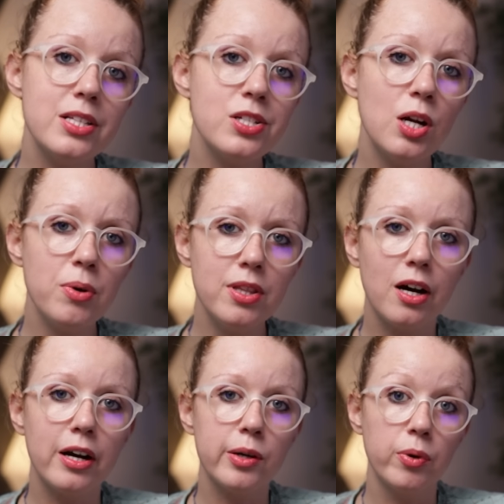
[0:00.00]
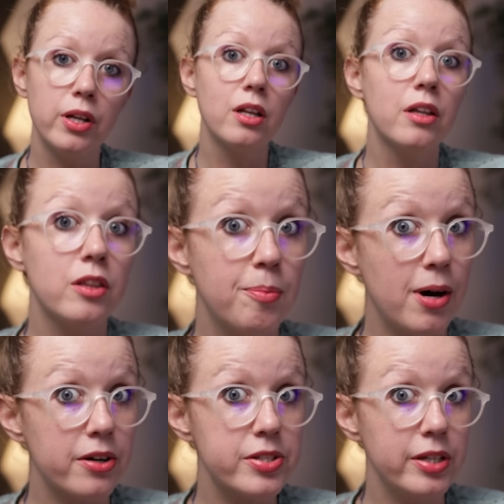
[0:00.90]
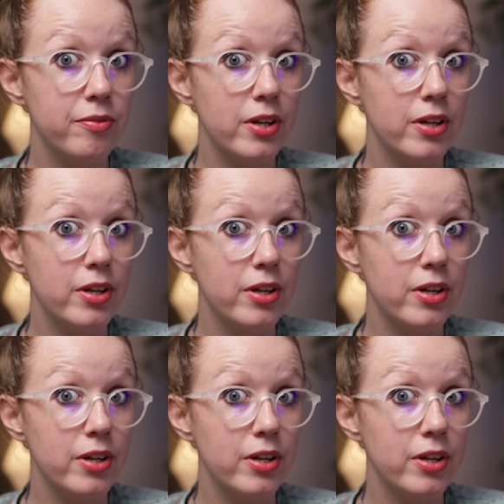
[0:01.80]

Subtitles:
Let's start with the hard one, the boxing